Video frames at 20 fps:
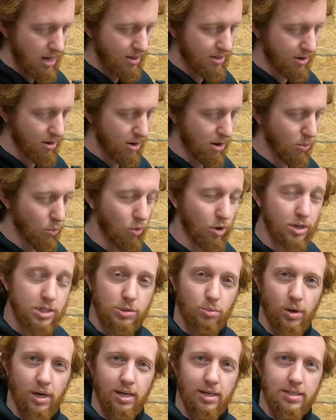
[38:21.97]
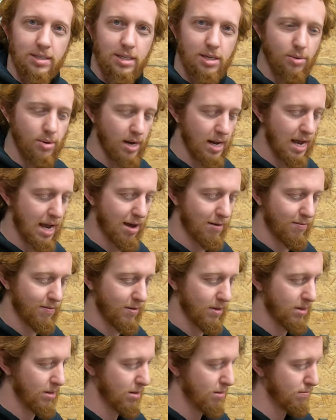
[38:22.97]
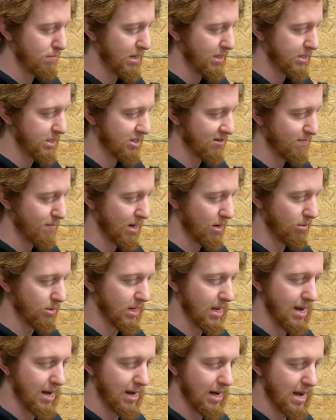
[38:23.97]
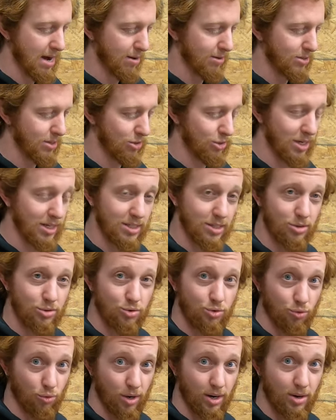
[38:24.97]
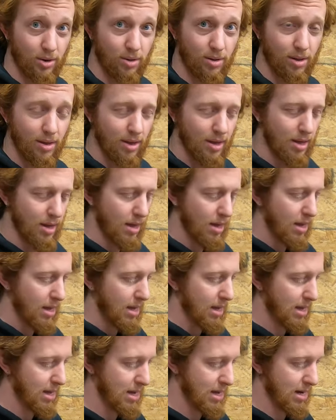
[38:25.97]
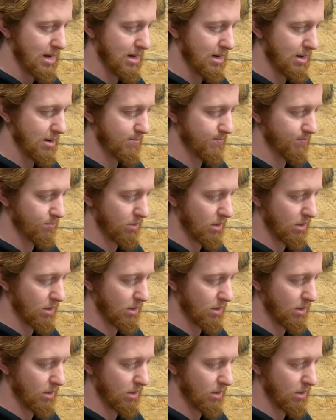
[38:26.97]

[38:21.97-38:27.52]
There are worse ways that you can have pieces of metal taken out, such as a drill. And